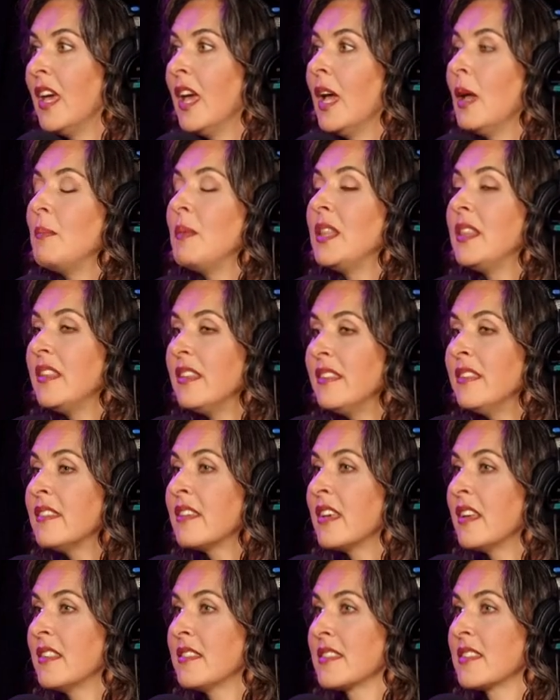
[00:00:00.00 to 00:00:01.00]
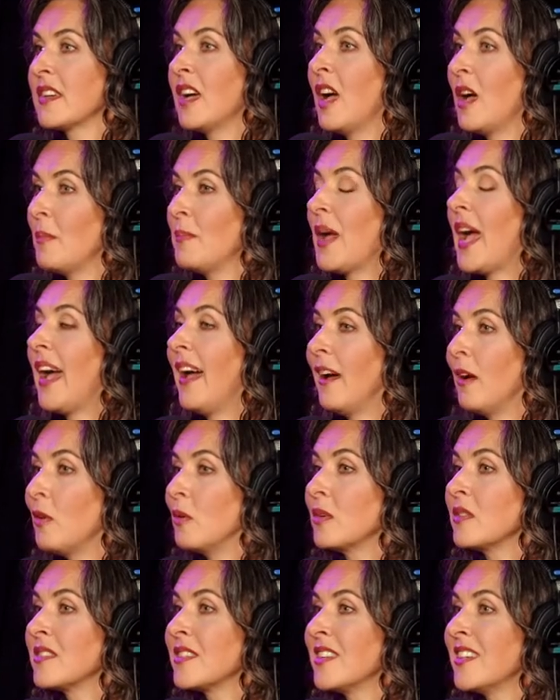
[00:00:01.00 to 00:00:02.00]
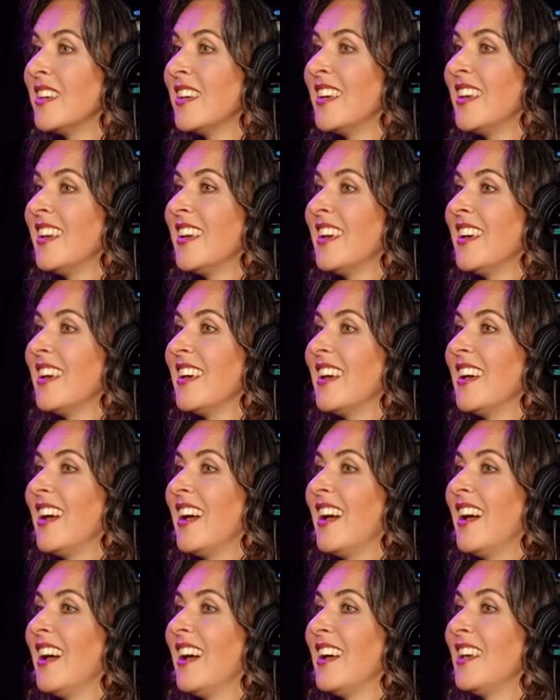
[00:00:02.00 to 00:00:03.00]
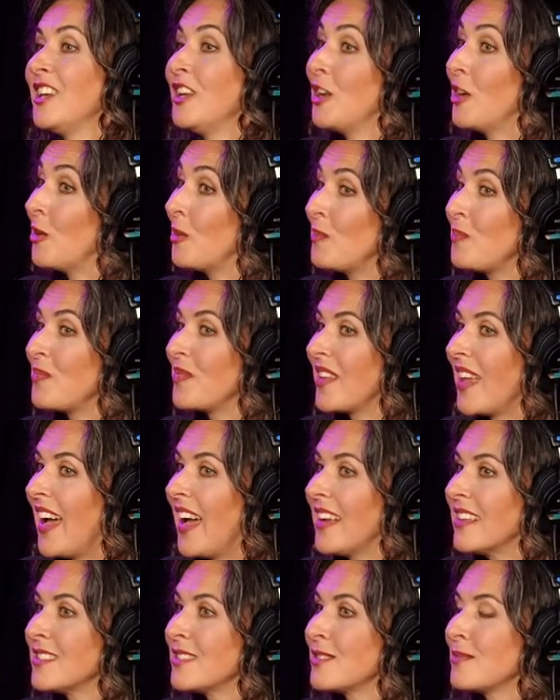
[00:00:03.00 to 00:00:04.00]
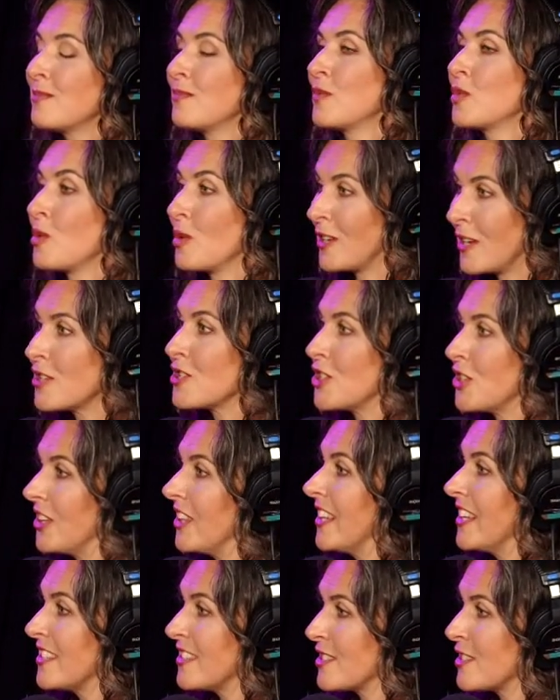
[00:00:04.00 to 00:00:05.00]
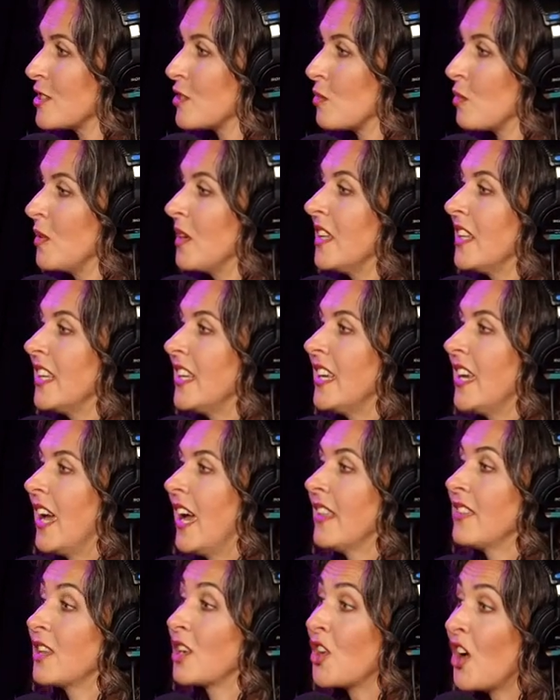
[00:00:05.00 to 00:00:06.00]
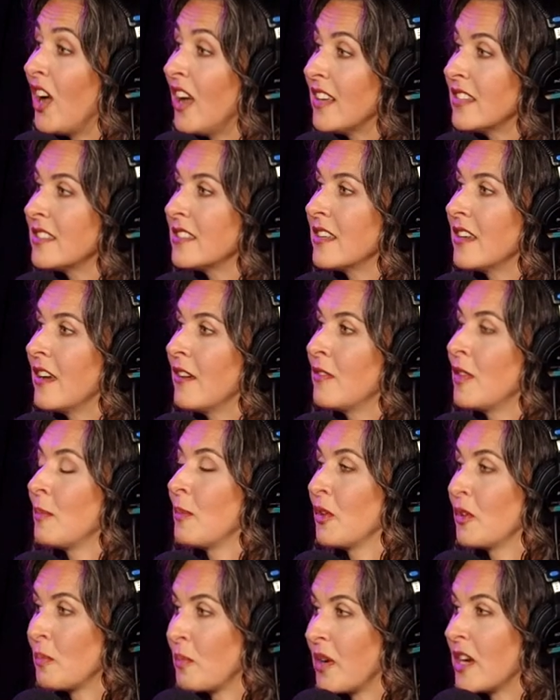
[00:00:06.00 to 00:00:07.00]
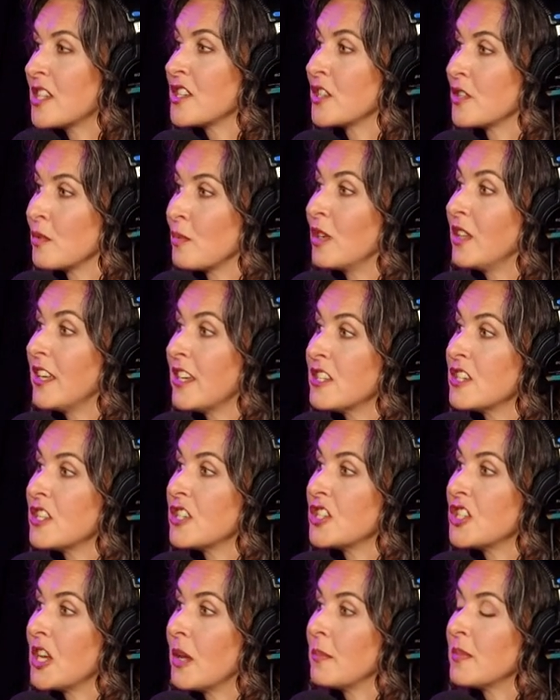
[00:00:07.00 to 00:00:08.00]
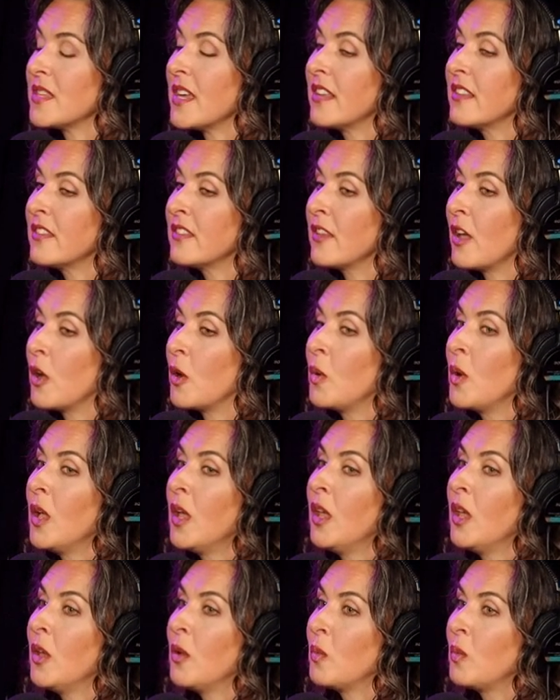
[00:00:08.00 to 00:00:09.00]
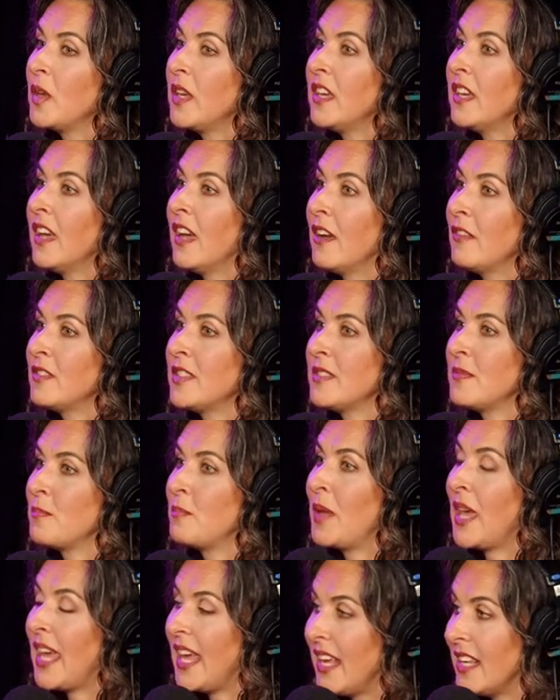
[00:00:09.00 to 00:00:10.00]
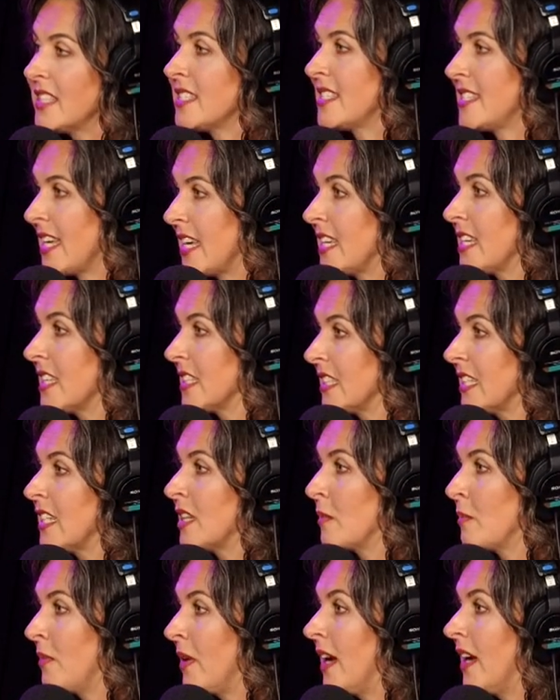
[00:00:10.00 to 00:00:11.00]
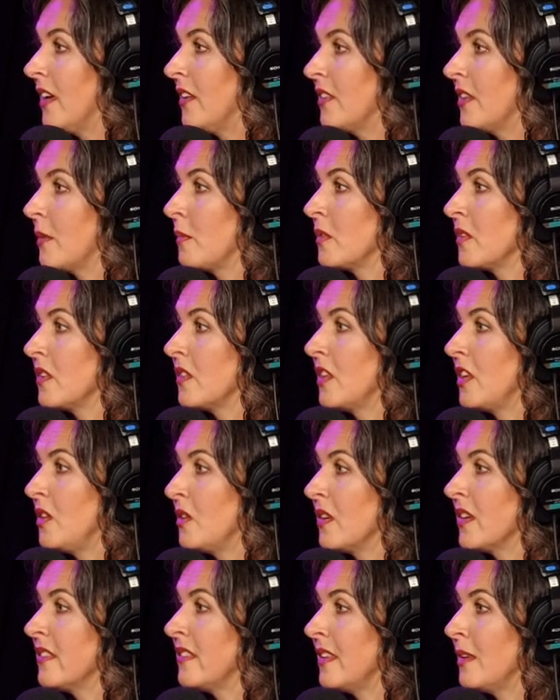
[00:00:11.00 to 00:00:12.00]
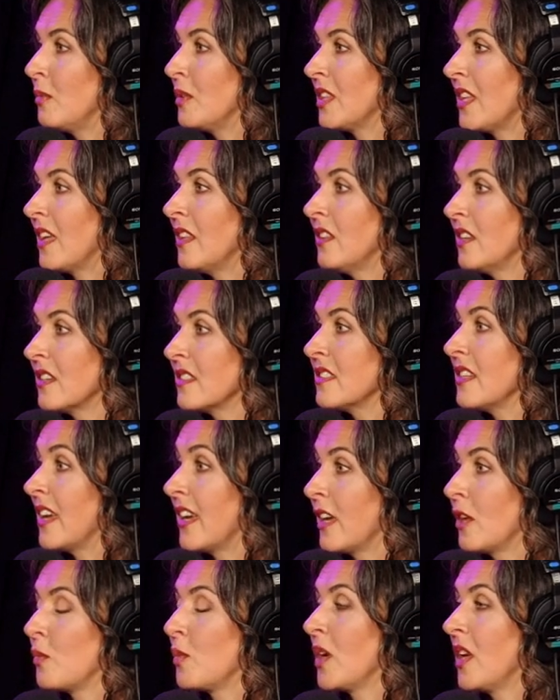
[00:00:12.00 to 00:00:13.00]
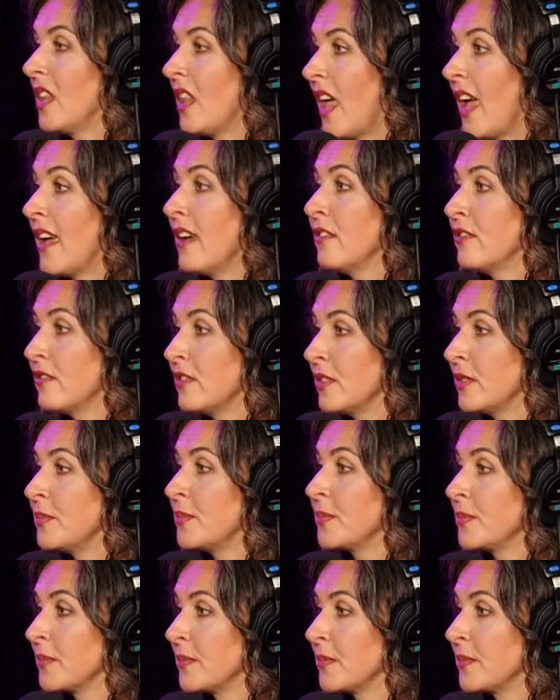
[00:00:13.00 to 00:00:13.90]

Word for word: Mm-hmm. I mean, these kids come out you know, as traditionalists, really at the cost of their most precious relationships. And so we have painstakingly compiled them so that you can see what that looks like in real life.